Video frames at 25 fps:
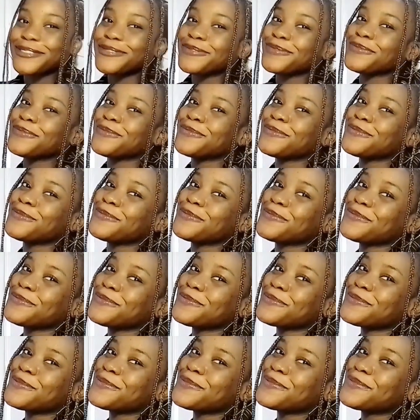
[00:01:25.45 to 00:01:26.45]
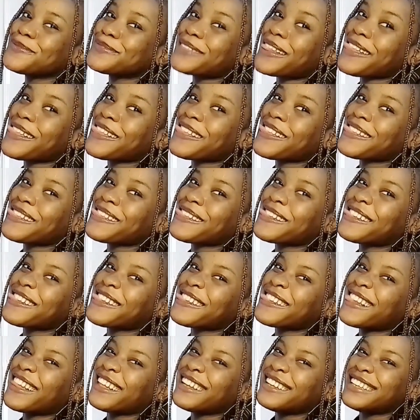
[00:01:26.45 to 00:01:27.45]
Mm -hmm,
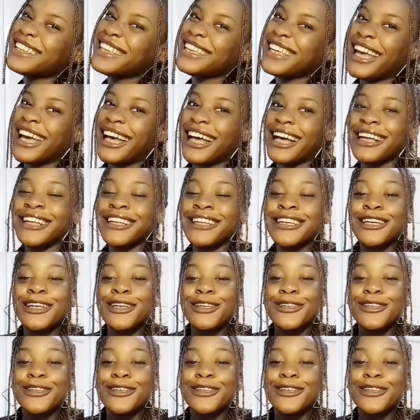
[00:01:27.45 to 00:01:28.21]
mm, yeah.